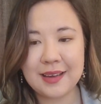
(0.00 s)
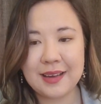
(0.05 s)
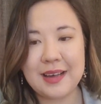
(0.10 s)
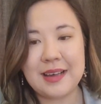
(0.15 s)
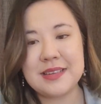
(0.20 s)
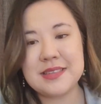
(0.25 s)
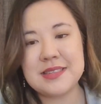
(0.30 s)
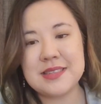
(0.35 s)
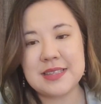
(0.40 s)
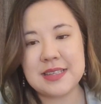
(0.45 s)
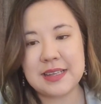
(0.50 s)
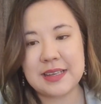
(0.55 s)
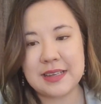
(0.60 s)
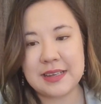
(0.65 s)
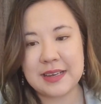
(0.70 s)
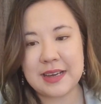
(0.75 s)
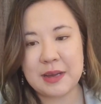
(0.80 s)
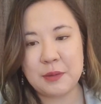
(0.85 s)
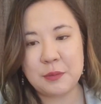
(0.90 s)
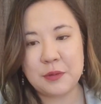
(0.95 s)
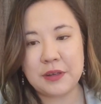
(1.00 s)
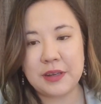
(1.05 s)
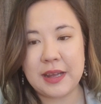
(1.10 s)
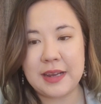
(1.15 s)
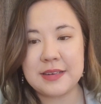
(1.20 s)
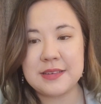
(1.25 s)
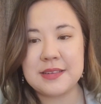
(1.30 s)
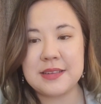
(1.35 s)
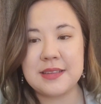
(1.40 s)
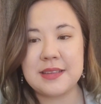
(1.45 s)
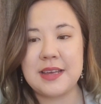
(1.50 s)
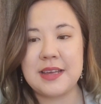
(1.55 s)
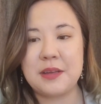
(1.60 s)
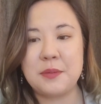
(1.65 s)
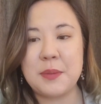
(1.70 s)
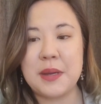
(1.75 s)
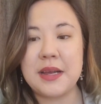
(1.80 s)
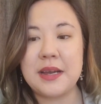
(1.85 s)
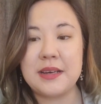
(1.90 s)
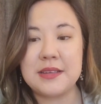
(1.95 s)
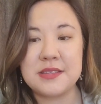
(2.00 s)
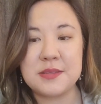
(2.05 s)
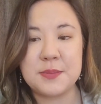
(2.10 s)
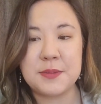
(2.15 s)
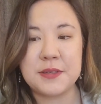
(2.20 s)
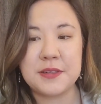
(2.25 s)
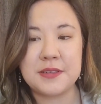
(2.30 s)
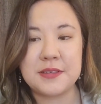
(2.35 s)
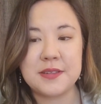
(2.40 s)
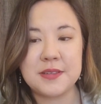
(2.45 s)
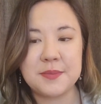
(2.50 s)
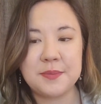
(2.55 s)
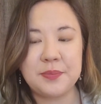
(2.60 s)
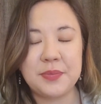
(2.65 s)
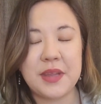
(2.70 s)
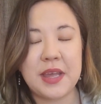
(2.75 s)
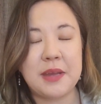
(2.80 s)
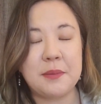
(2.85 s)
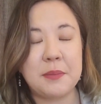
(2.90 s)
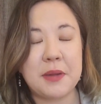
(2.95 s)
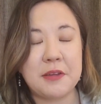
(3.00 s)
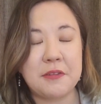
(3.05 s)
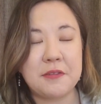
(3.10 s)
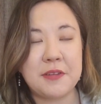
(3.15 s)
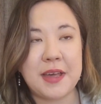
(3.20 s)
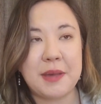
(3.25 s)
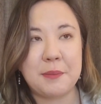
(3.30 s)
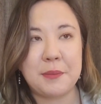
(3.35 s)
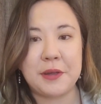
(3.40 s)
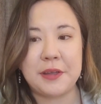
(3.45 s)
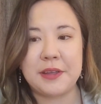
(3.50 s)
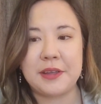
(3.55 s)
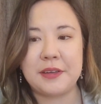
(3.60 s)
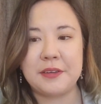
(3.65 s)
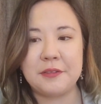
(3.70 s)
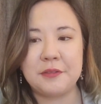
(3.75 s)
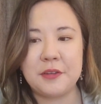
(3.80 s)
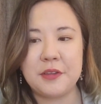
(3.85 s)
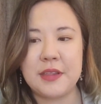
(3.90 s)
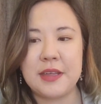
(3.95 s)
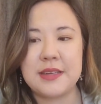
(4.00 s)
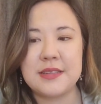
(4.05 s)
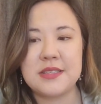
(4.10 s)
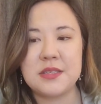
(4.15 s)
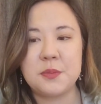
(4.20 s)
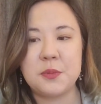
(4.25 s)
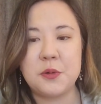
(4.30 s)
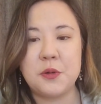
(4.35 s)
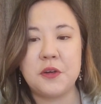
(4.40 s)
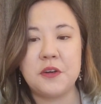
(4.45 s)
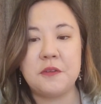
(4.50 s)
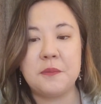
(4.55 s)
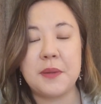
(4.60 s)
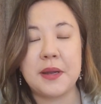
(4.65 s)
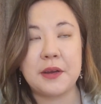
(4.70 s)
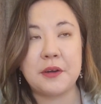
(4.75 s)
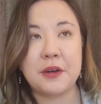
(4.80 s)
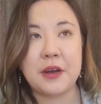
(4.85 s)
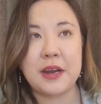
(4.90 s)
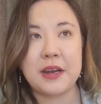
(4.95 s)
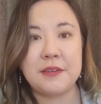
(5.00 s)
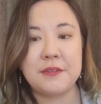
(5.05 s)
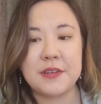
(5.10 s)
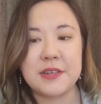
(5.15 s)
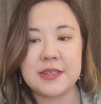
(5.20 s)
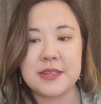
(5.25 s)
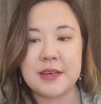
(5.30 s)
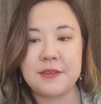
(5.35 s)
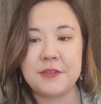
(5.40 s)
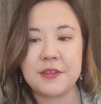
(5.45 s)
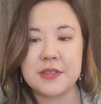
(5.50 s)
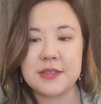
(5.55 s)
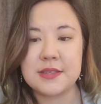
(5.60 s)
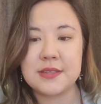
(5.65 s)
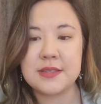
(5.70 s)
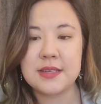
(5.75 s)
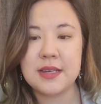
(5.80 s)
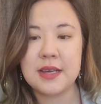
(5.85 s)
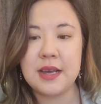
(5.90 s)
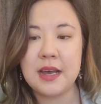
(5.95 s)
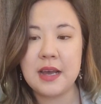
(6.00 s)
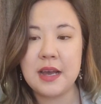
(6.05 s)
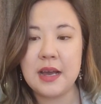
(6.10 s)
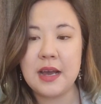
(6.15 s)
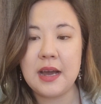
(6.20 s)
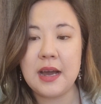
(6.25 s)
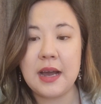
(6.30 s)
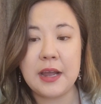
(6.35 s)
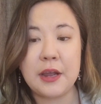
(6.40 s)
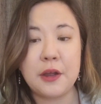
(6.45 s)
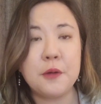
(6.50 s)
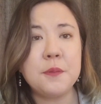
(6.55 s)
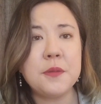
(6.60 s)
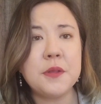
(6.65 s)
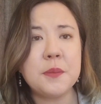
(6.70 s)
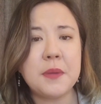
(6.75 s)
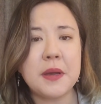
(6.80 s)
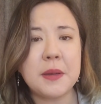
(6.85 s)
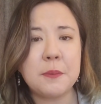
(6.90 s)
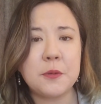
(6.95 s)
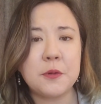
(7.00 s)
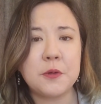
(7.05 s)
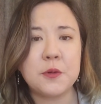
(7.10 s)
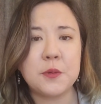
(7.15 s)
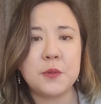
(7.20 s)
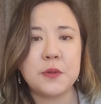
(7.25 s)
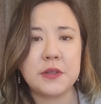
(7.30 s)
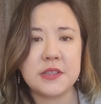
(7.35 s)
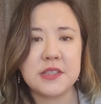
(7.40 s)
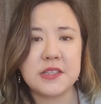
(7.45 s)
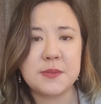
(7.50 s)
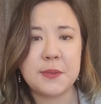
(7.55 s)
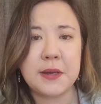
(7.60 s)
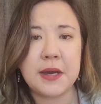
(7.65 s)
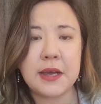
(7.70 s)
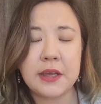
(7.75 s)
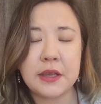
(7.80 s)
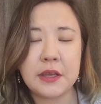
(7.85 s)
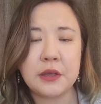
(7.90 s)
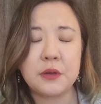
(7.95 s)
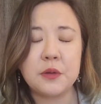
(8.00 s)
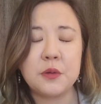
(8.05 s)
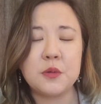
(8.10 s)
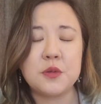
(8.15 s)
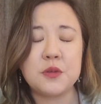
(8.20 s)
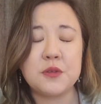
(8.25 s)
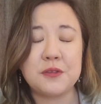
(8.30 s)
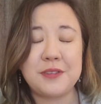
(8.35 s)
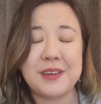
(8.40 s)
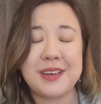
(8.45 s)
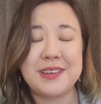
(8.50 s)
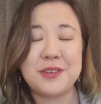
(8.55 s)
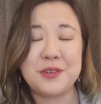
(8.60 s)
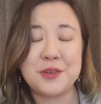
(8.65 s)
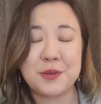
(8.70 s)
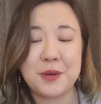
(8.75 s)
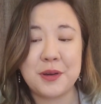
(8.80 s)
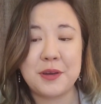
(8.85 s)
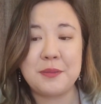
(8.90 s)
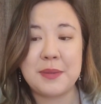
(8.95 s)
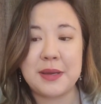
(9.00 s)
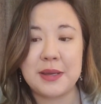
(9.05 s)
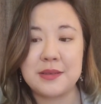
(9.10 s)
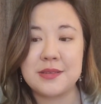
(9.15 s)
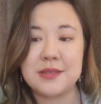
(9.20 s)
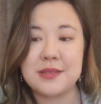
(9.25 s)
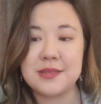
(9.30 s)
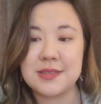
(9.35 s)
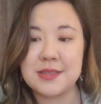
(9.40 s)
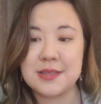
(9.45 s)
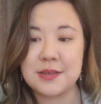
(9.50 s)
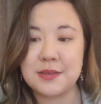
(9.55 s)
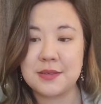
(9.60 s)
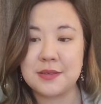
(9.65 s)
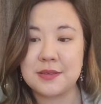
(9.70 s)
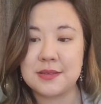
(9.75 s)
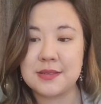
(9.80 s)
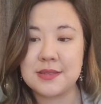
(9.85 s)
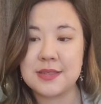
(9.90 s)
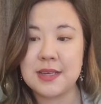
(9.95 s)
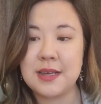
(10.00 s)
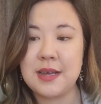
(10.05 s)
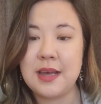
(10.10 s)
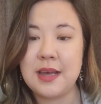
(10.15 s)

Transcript: Lastly, I would like to thank my husband and my family for their support of my creative endeavors. I hope that my book will inspire you to find your own mountain songs,